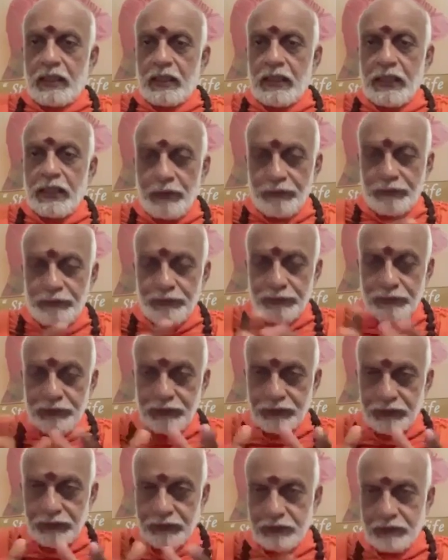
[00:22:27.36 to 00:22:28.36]
if
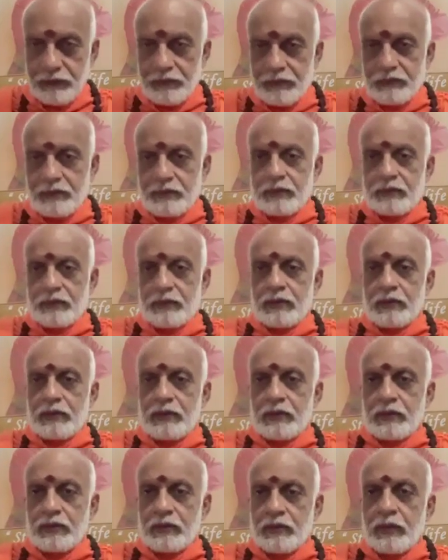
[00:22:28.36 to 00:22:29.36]

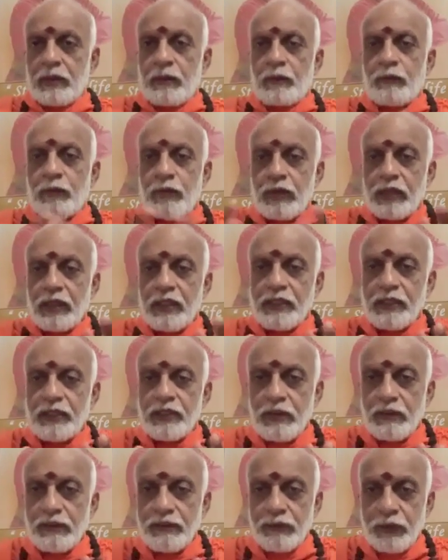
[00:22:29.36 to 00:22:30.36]
the words
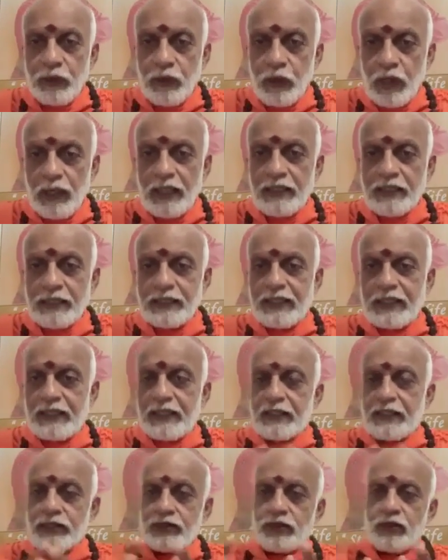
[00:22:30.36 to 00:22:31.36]
of knowledge
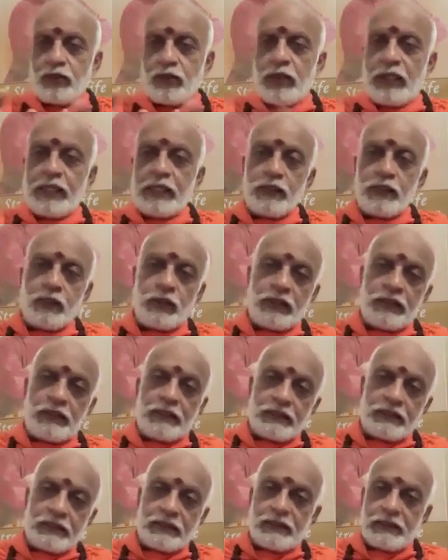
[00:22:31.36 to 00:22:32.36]
can destroy
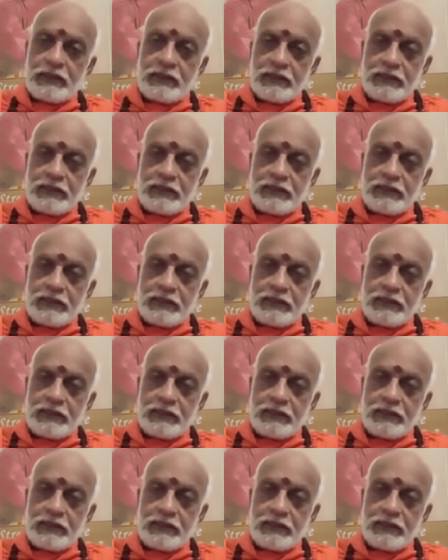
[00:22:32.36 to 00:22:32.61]
ignorance,